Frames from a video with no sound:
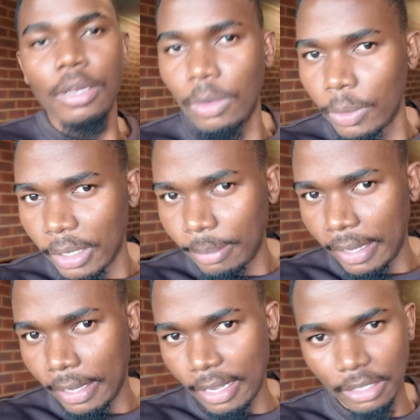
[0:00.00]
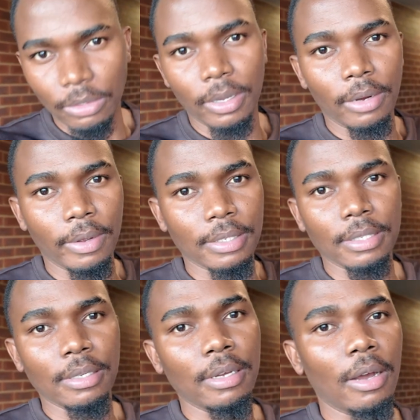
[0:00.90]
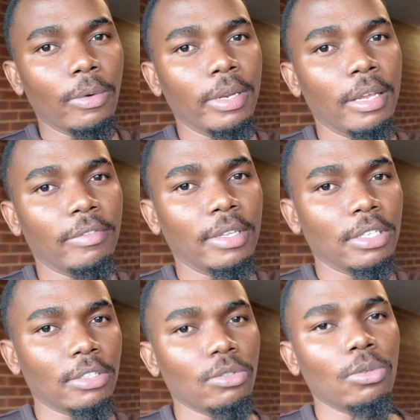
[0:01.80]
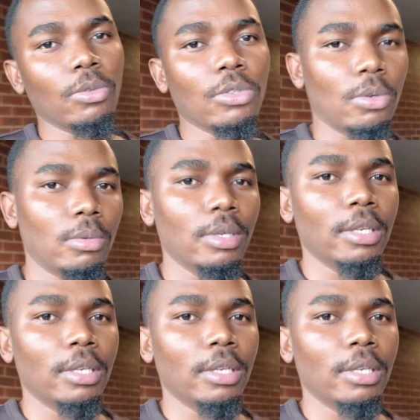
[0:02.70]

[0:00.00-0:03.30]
go get my haircut or otherwise i won't have the chance to do so